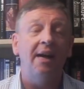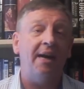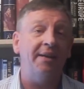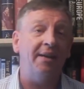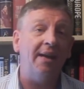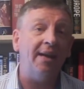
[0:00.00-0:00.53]

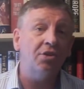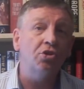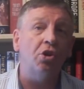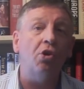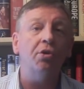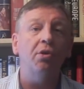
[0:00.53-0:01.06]
an
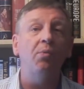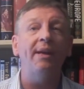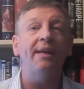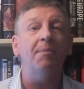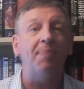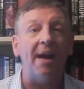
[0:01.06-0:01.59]
electoral
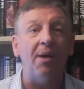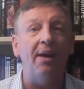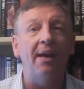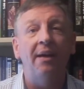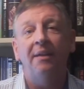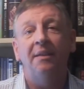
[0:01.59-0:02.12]
winning
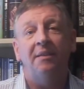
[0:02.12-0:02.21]
power